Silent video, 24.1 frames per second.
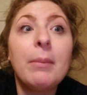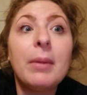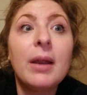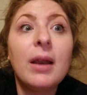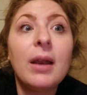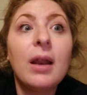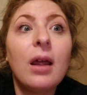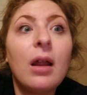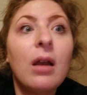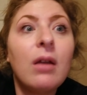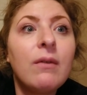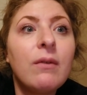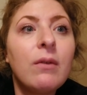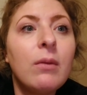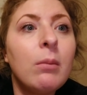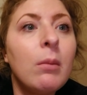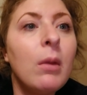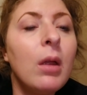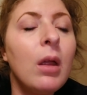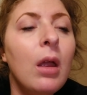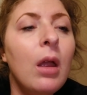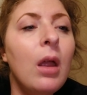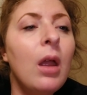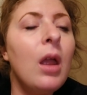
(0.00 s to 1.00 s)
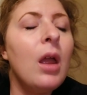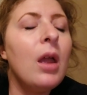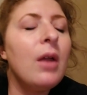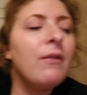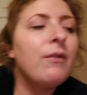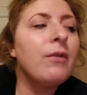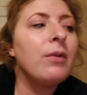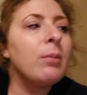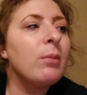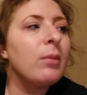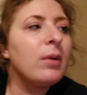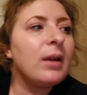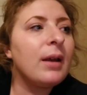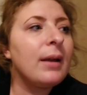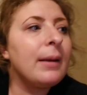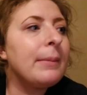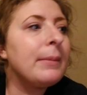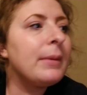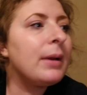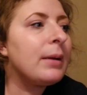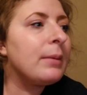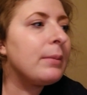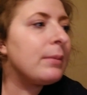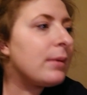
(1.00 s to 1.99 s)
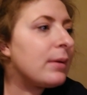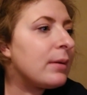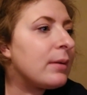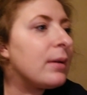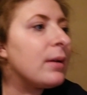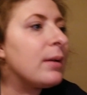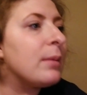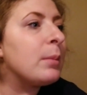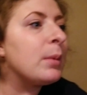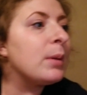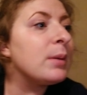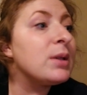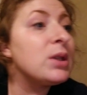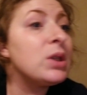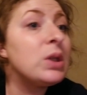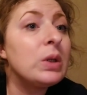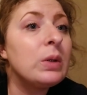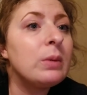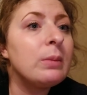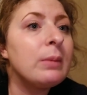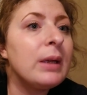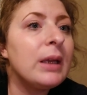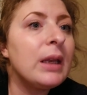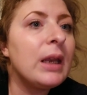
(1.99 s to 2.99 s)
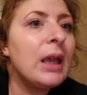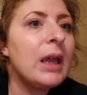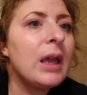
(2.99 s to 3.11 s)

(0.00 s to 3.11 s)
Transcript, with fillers: beat out of him, from what I'm I'm, I'm assuming.